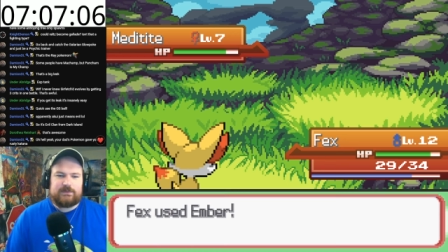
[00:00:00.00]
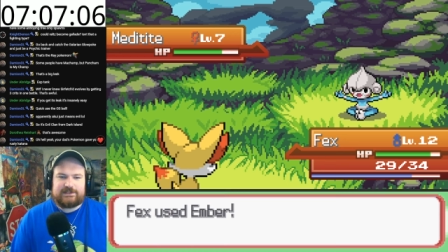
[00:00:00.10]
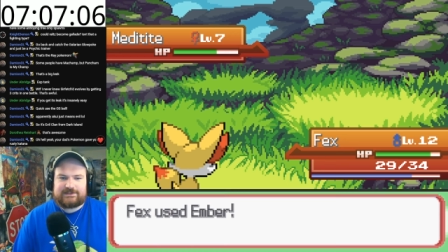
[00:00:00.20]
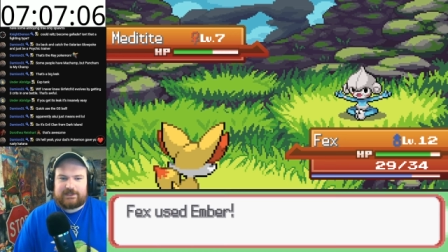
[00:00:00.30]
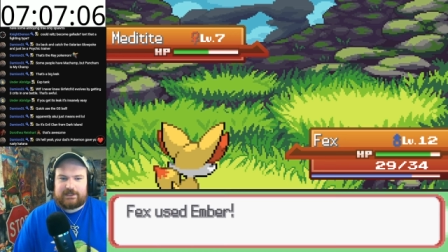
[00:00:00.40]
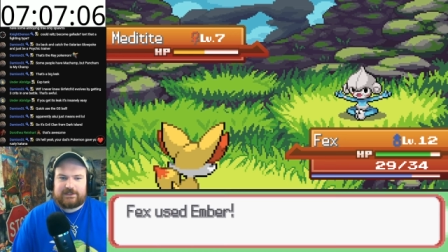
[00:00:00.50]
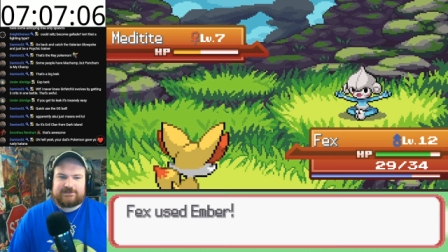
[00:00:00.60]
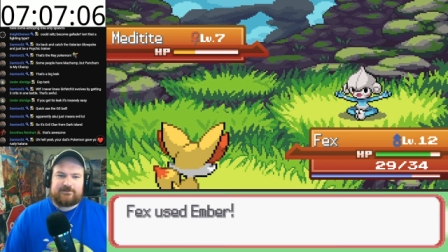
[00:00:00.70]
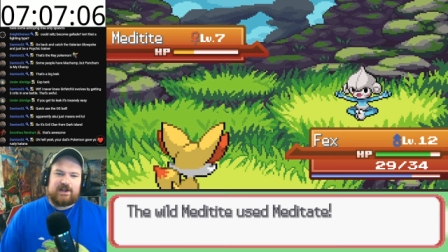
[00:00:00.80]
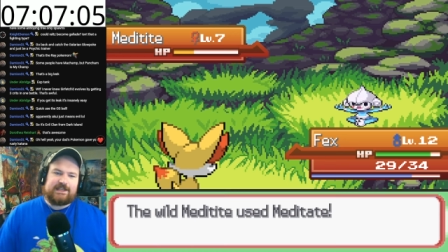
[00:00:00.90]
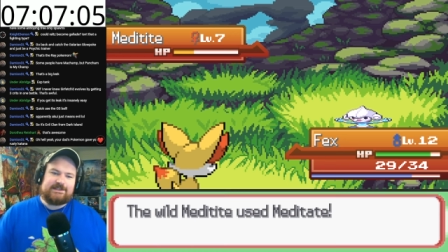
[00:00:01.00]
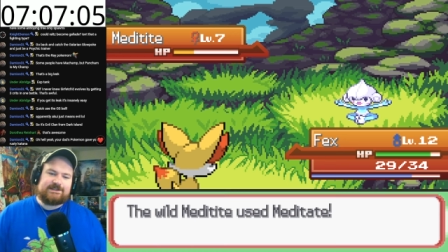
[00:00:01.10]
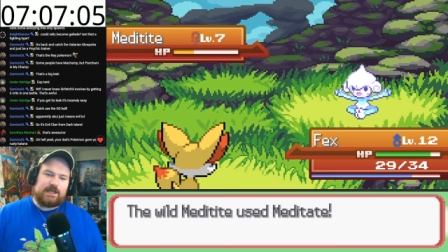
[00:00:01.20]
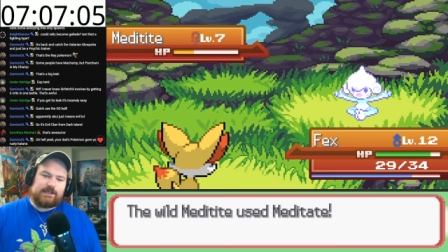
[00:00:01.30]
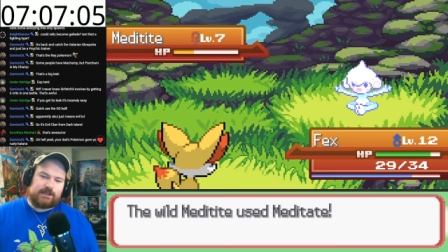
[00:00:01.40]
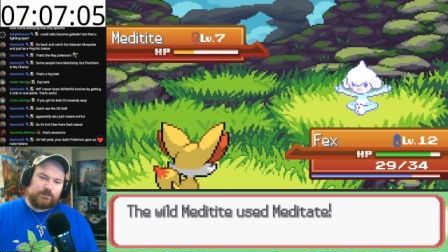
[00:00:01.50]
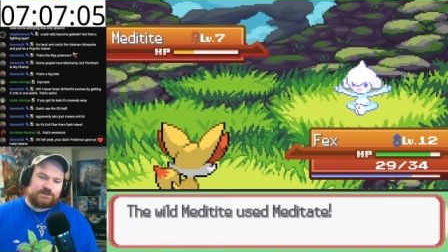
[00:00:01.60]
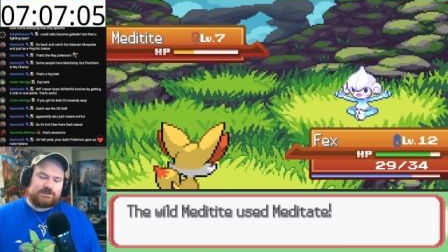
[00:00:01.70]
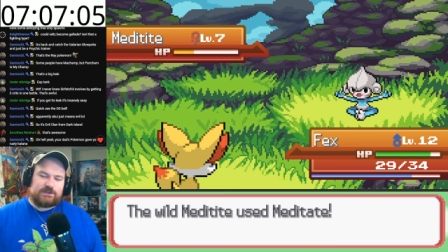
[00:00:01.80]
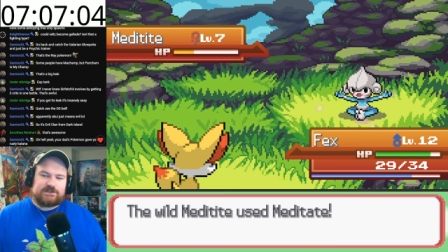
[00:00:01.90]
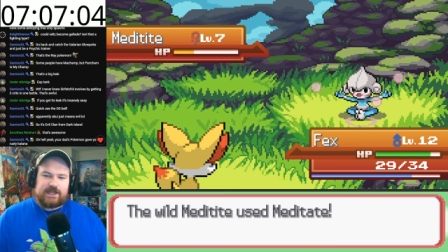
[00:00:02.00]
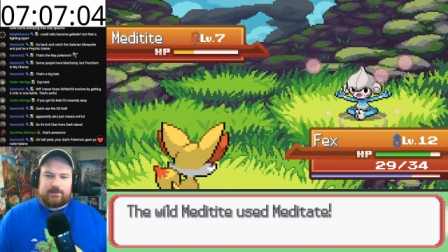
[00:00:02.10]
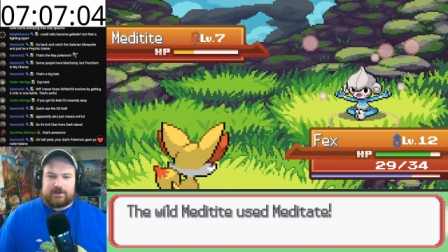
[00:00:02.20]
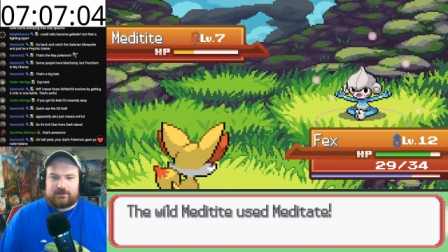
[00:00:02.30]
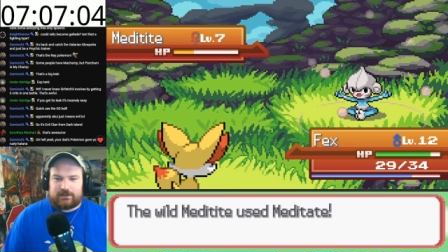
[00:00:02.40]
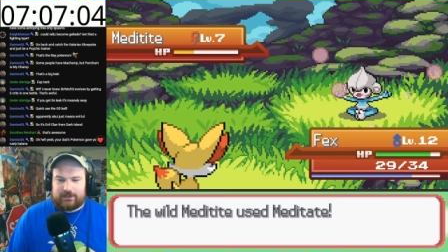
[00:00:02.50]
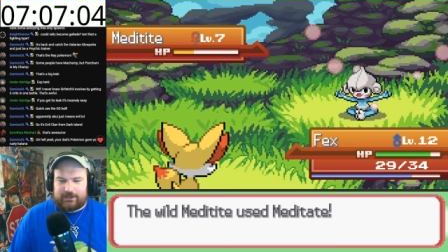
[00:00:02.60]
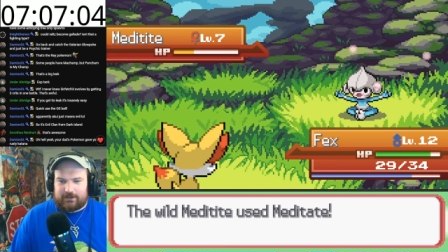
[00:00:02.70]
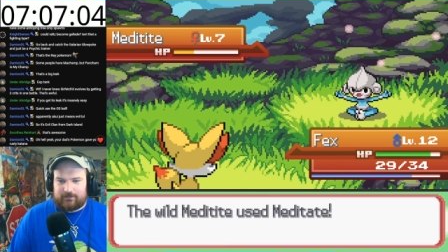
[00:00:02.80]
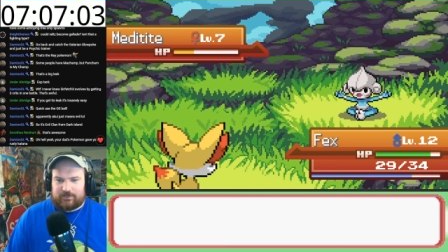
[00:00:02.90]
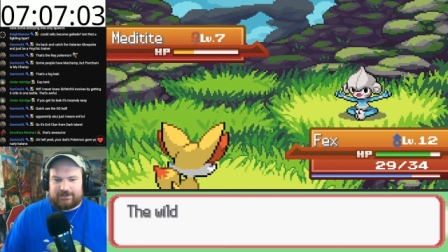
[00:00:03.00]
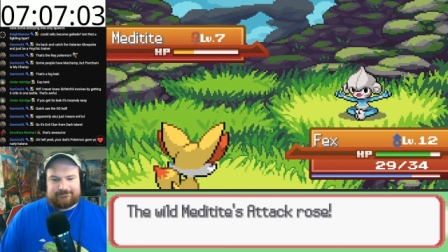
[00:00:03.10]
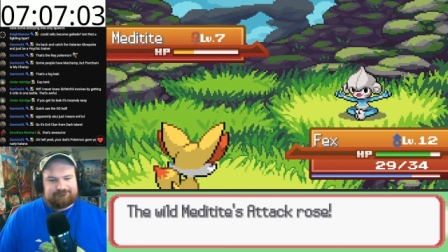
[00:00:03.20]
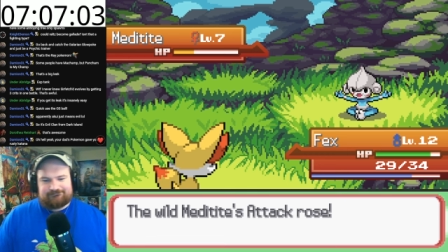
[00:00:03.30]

It's fighting Psychic, which is a good typing, but...